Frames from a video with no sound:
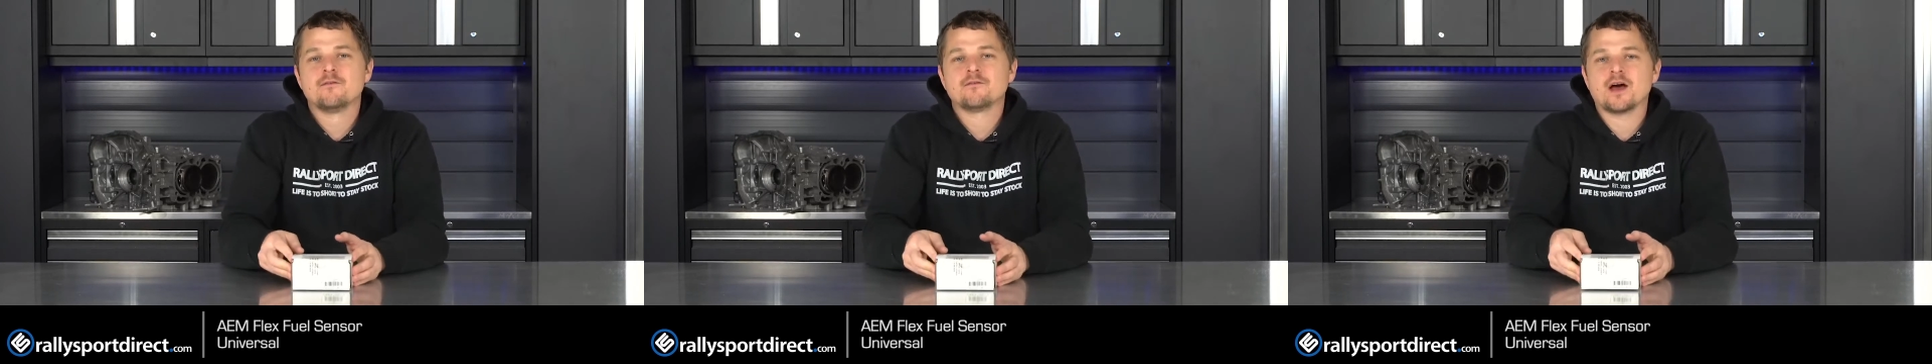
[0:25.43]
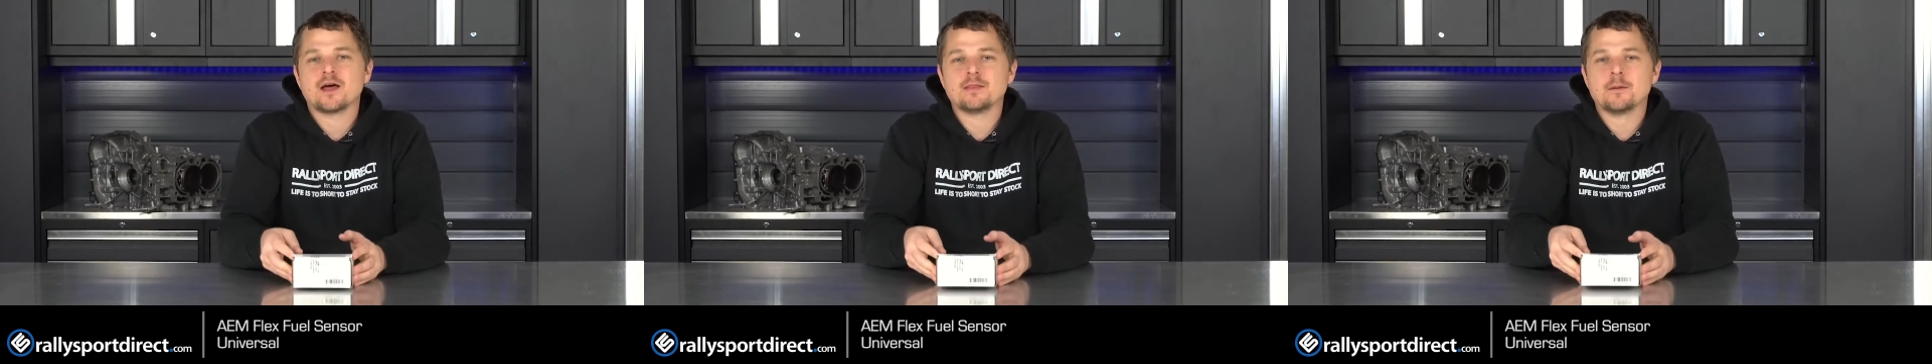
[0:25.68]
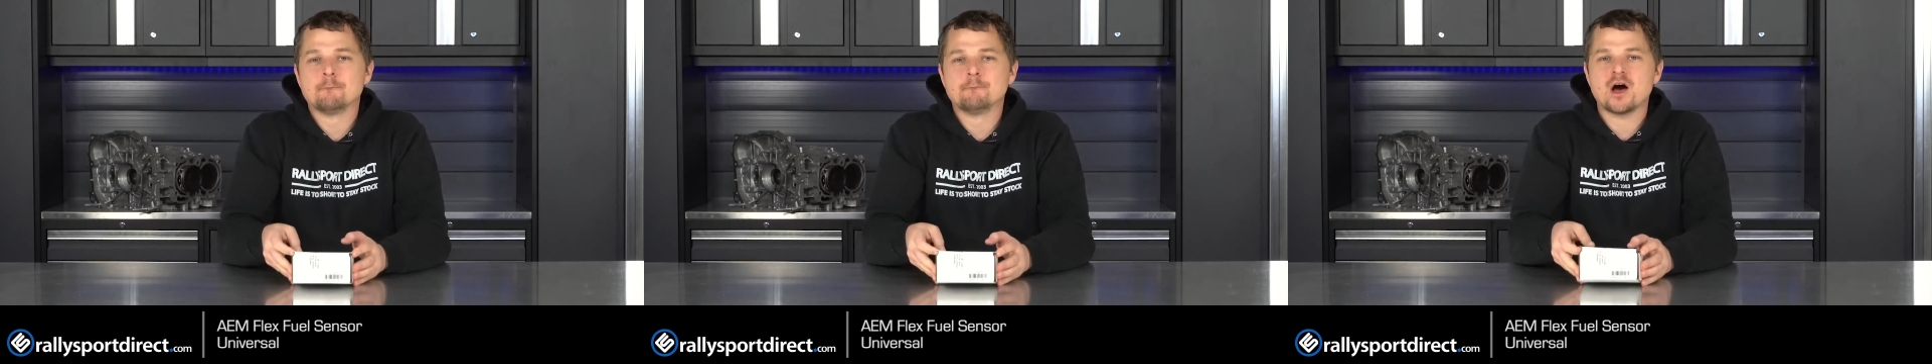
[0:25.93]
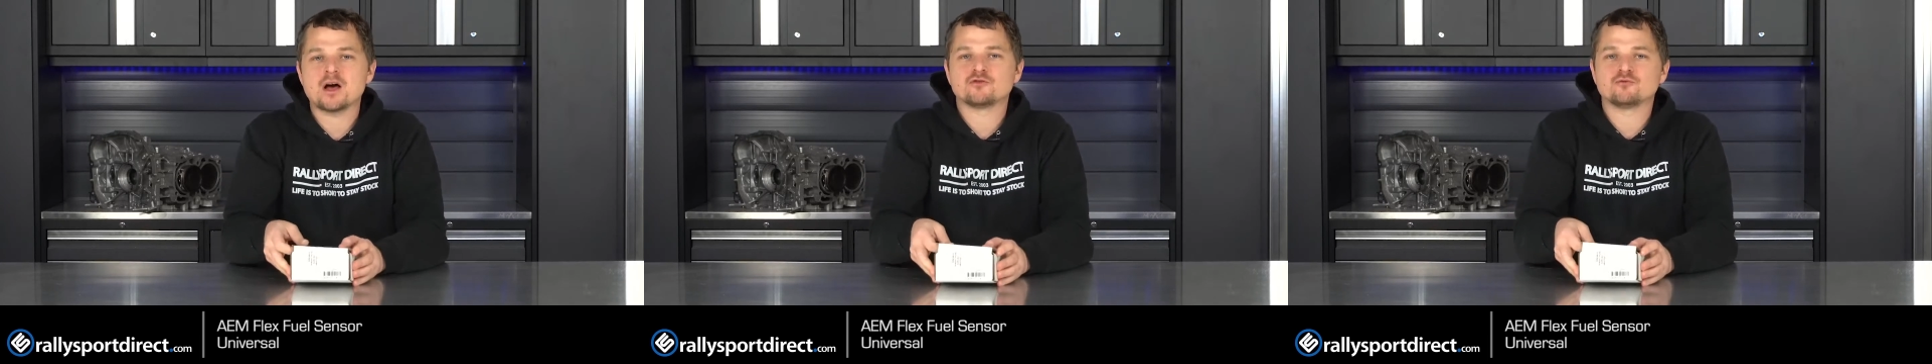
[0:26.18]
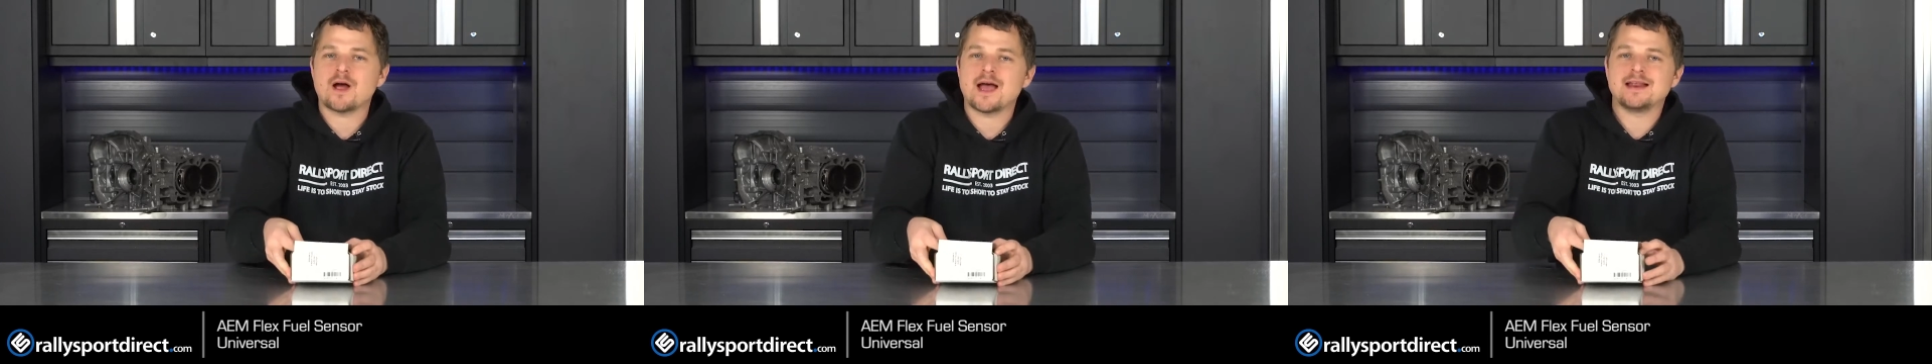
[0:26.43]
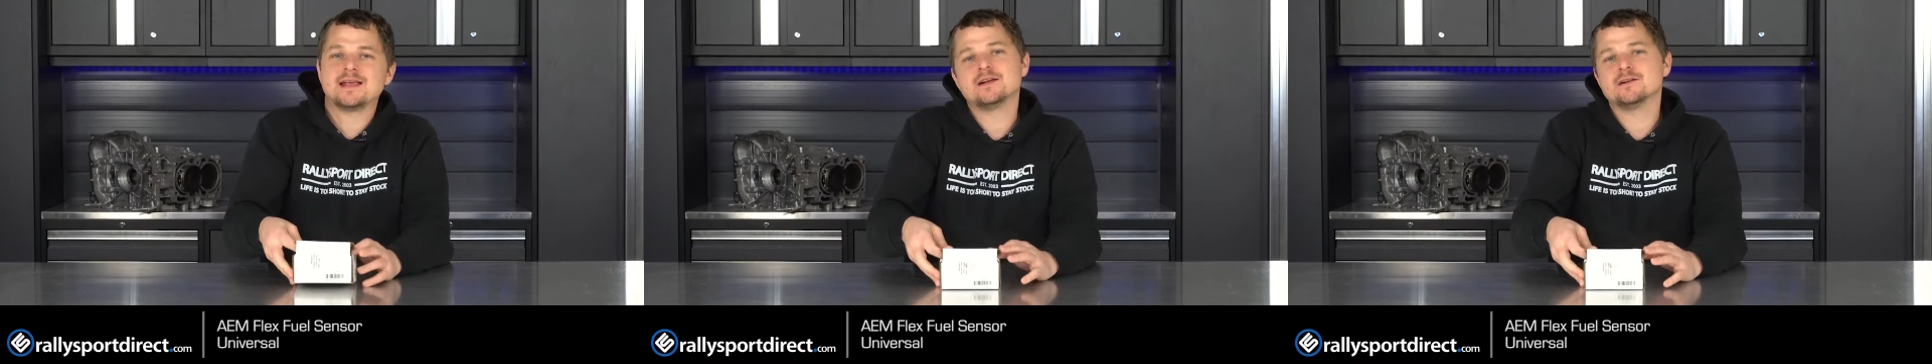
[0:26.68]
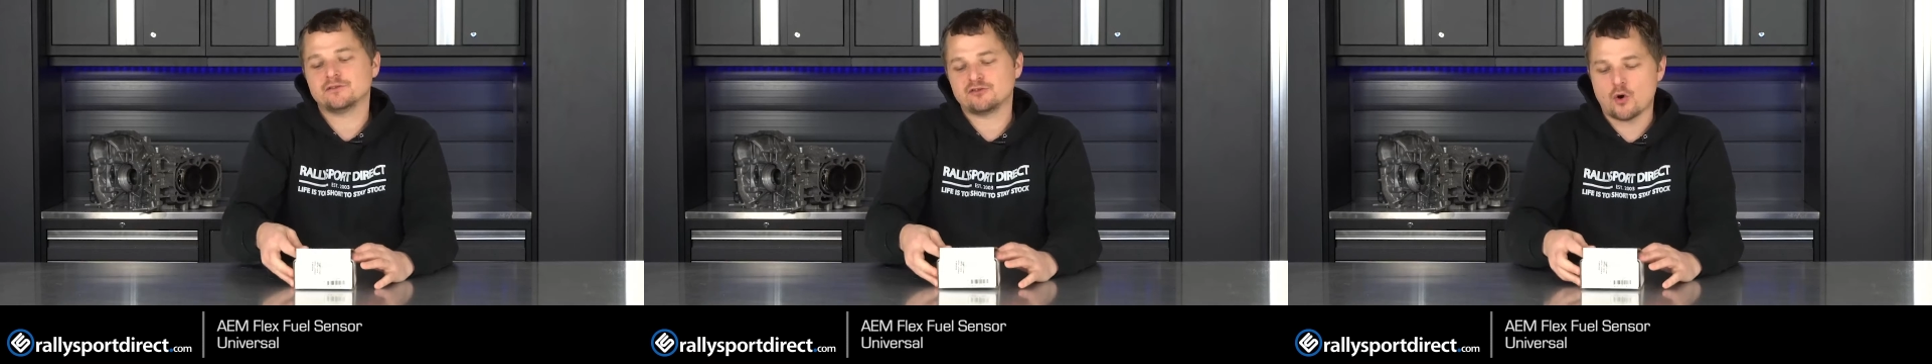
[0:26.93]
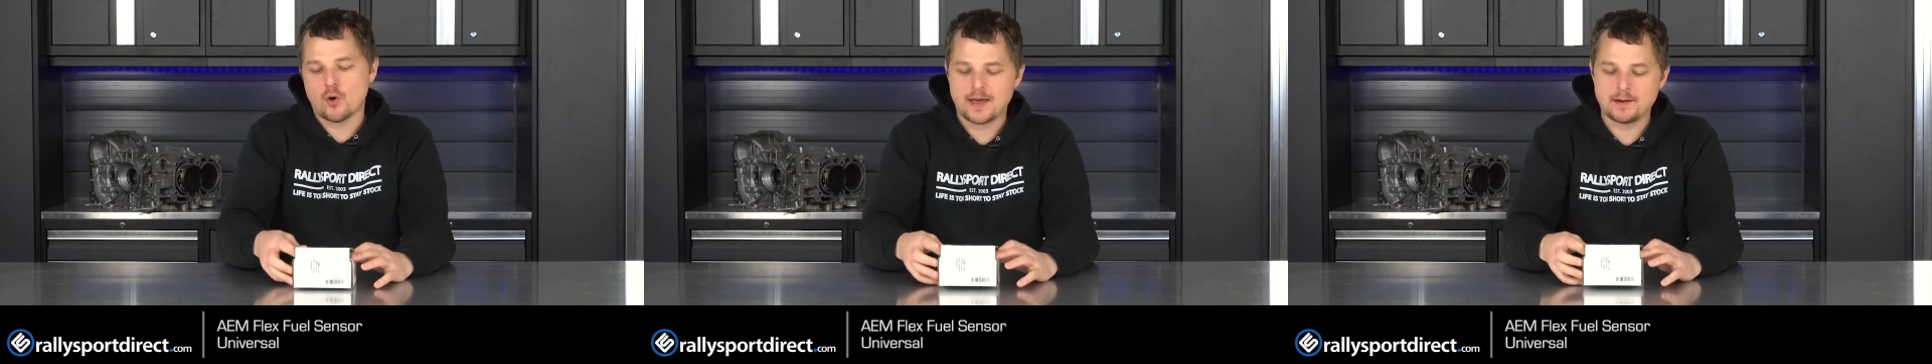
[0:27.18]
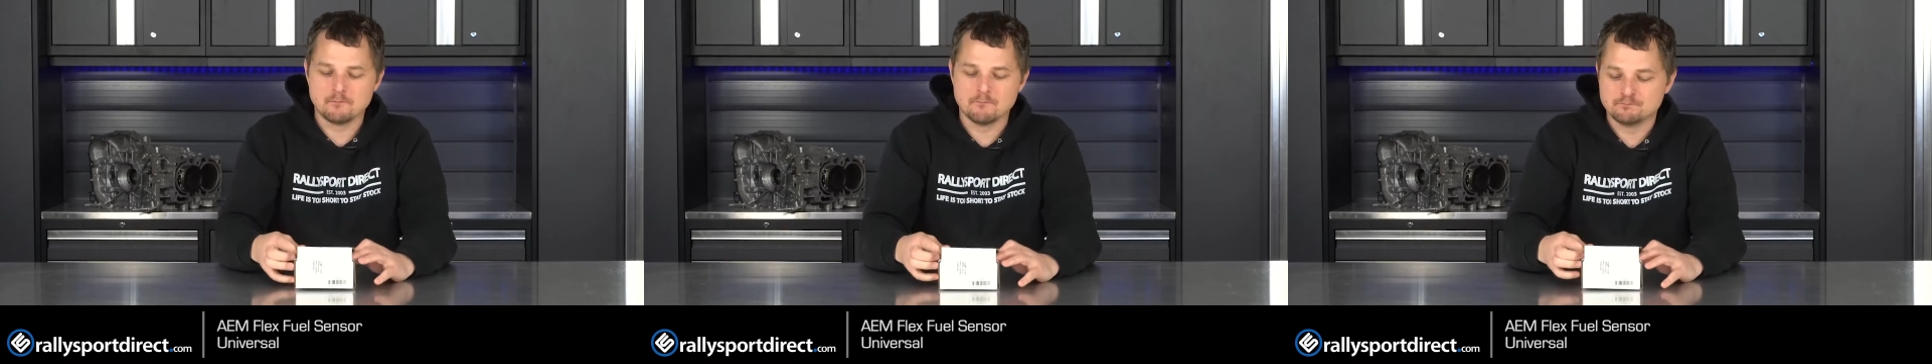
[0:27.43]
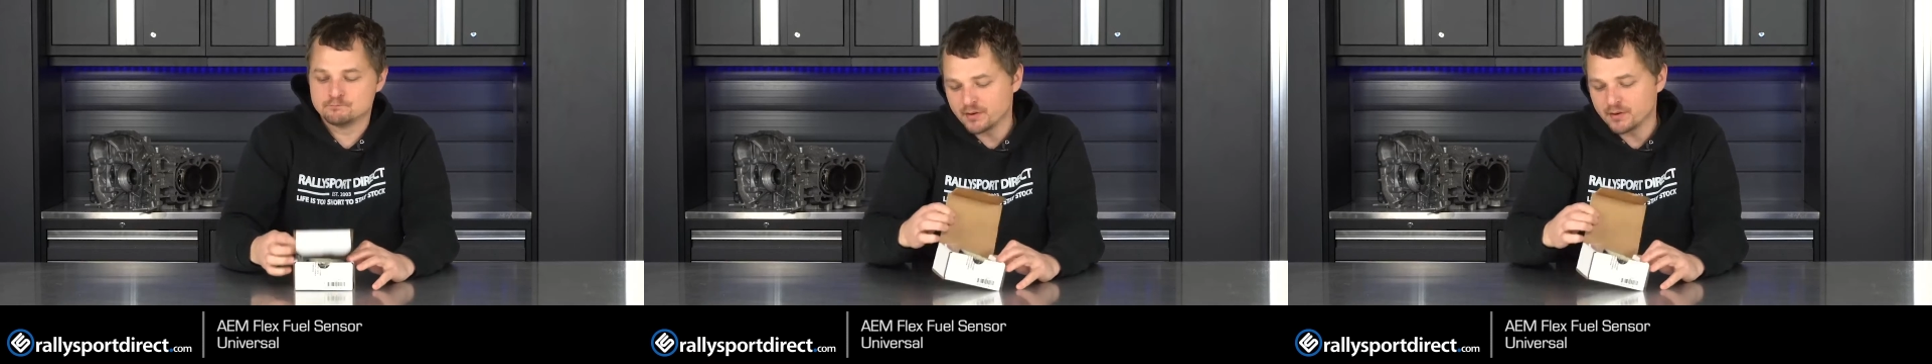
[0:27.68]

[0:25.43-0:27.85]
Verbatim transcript: Got the box right here, let's go ahead and